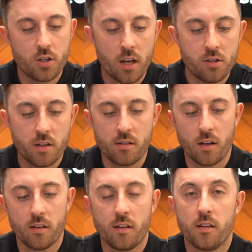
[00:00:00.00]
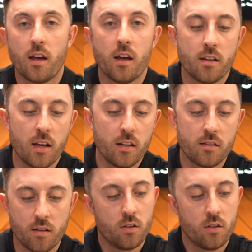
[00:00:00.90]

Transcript: changes is the day date.